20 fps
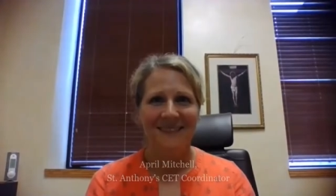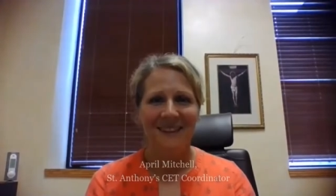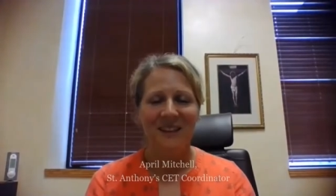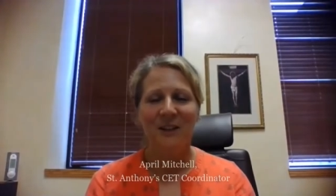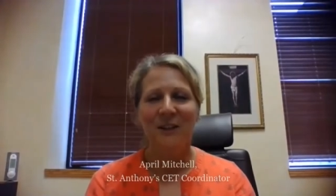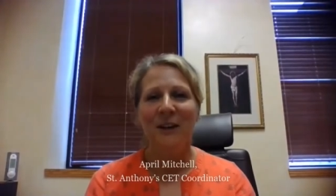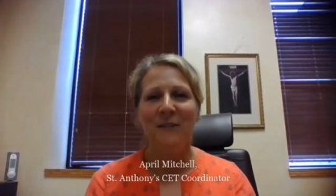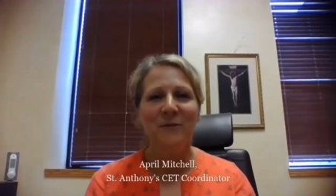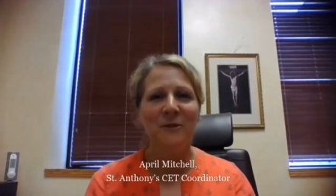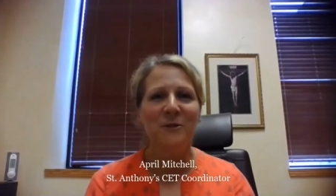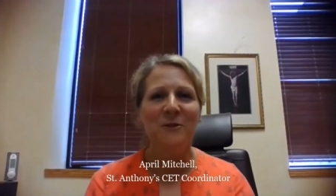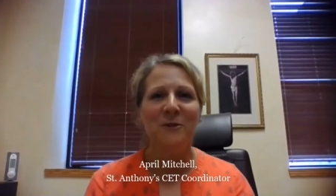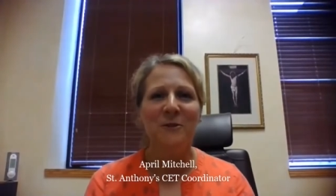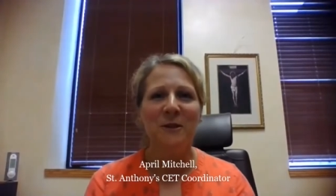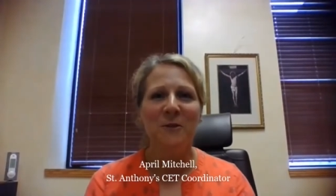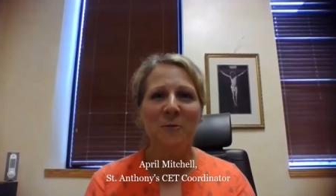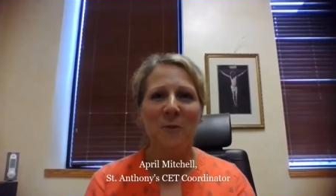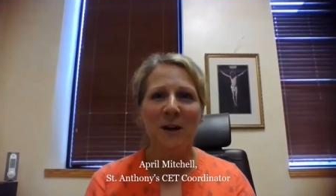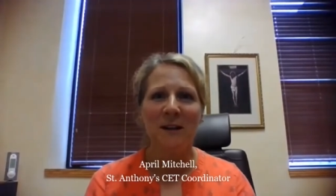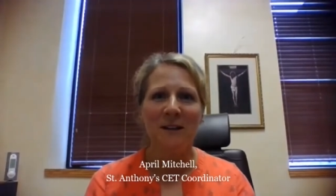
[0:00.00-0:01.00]
Good afternoon
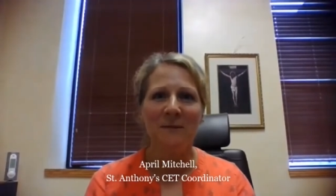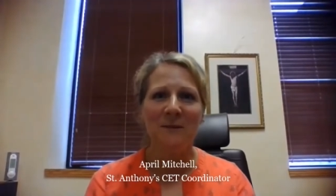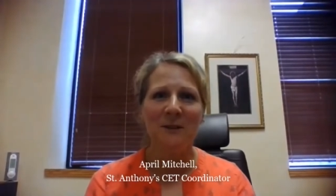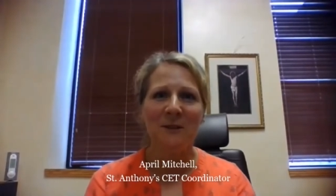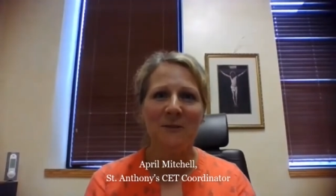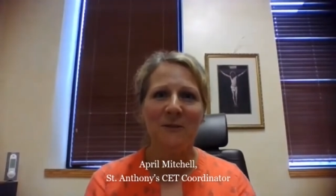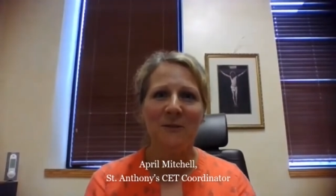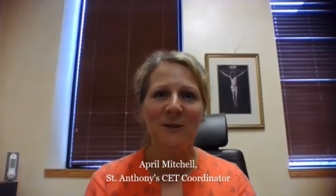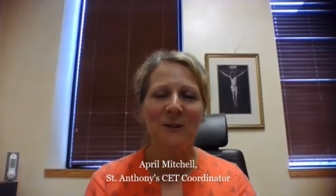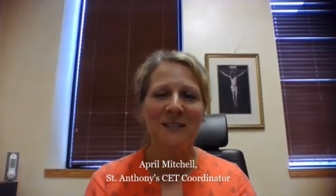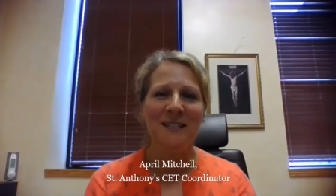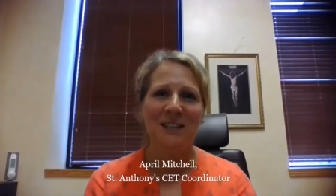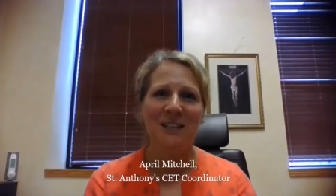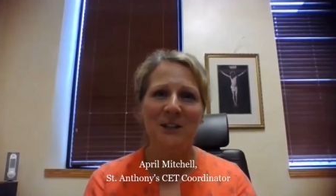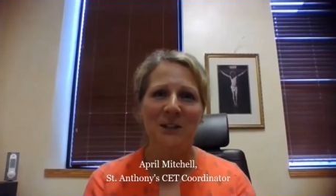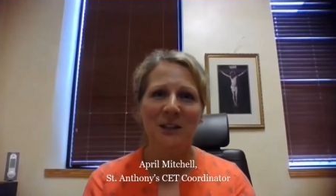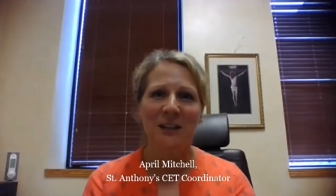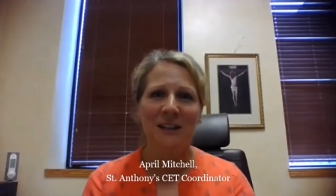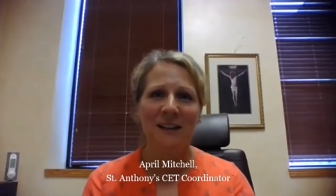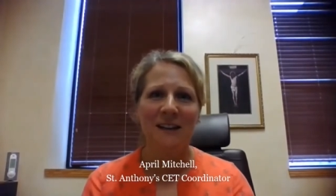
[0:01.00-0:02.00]
and welcome to the first
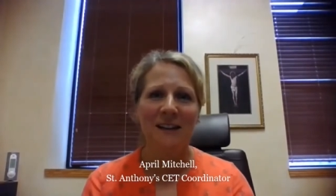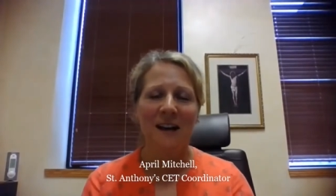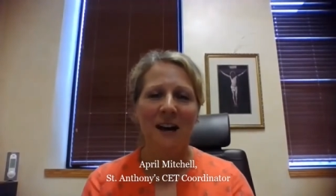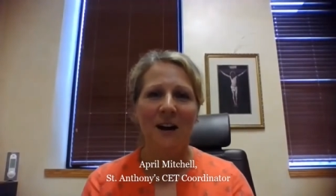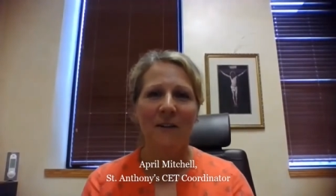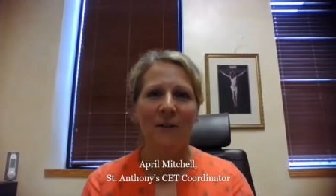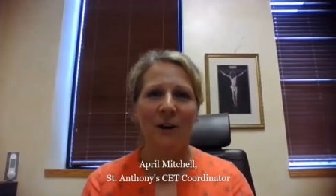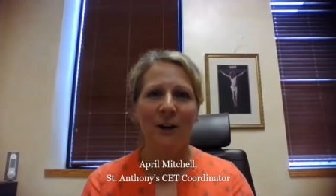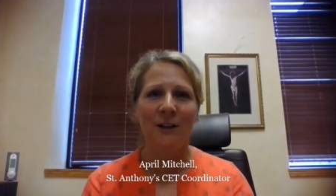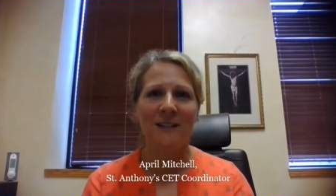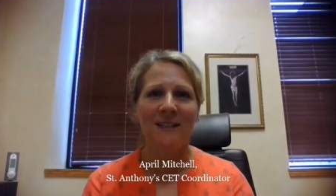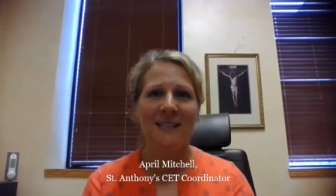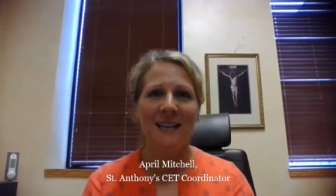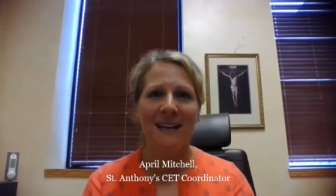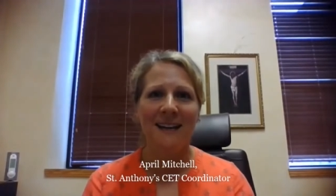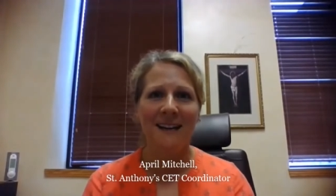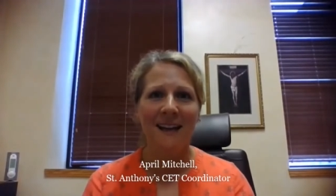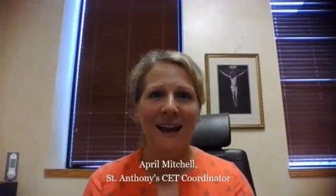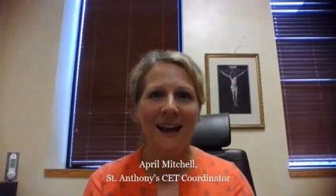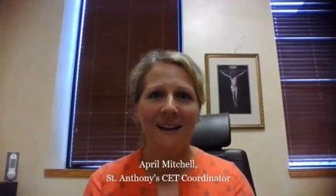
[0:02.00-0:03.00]
edition of our
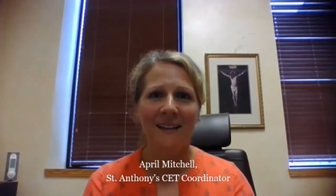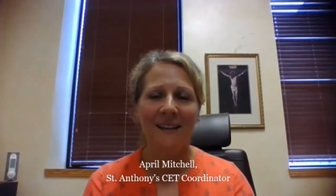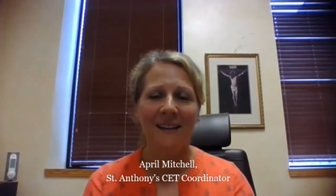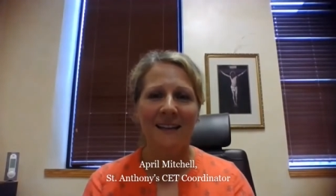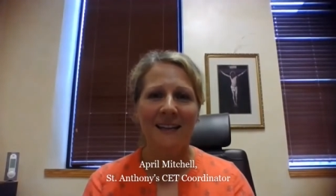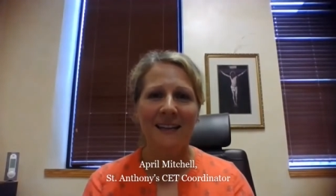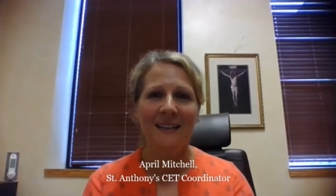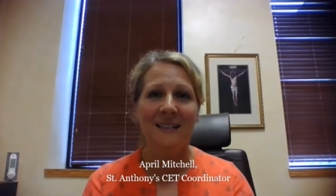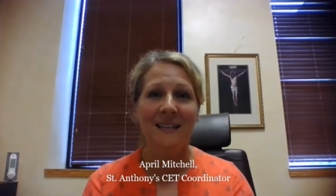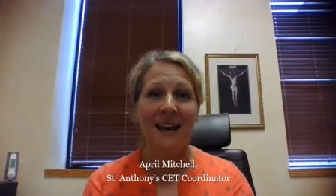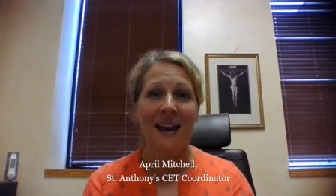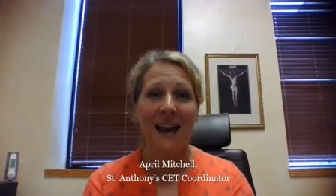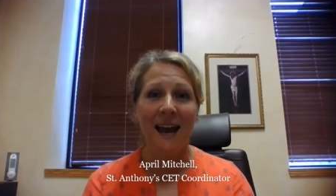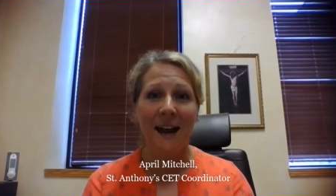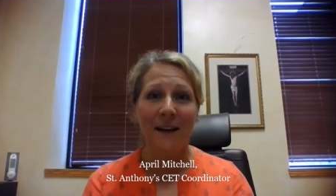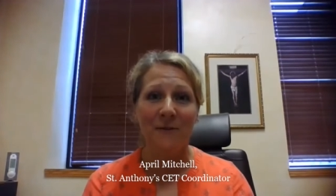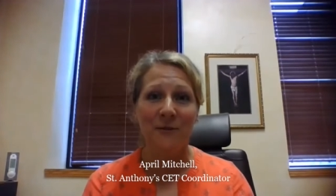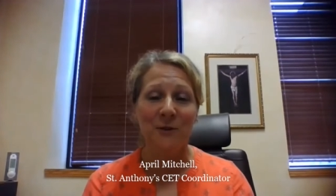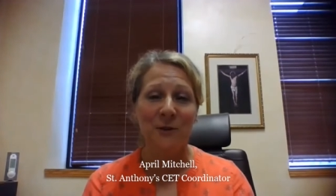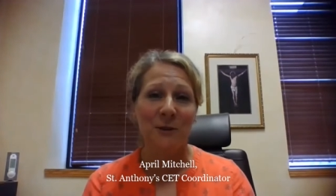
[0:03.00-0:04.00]
St. Anthony's
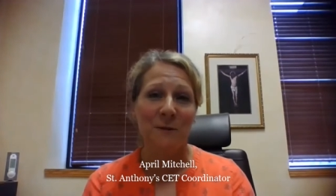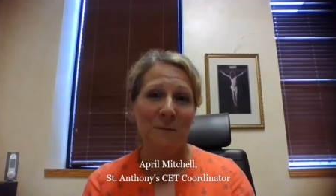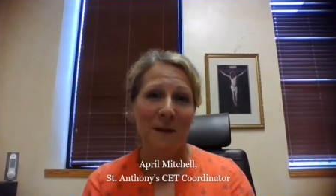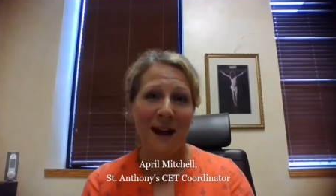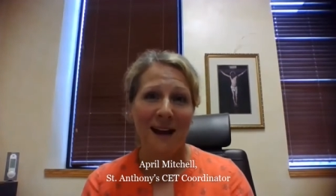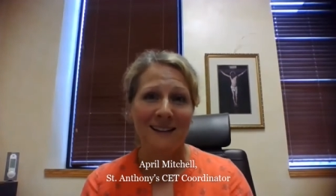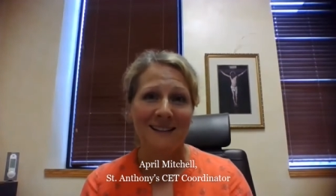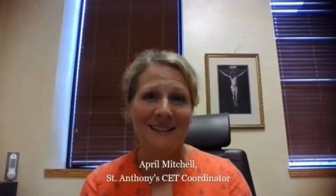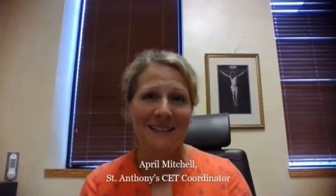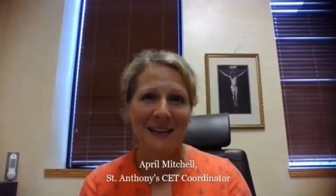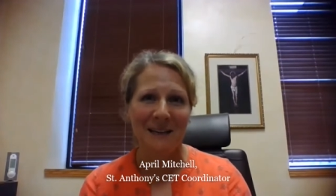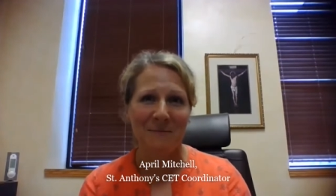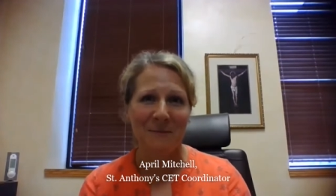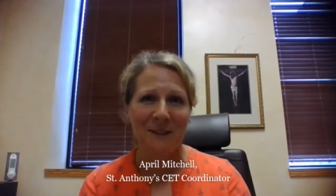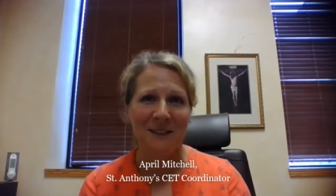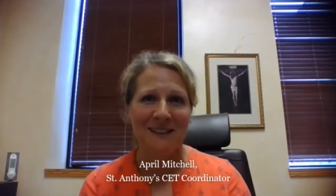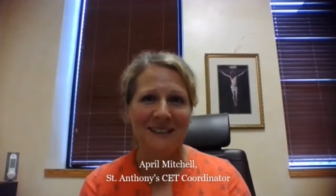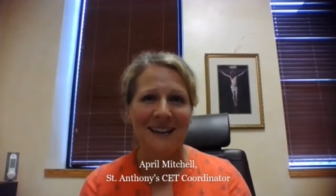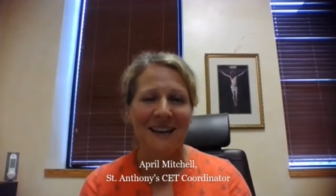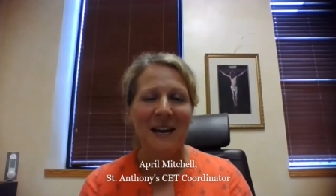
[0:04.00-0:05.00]
After the Mass
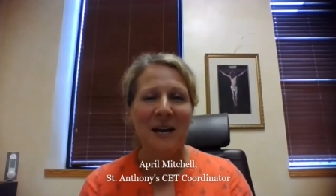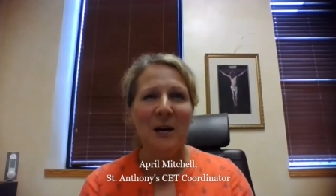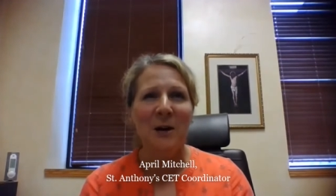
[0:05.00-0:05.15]
segment.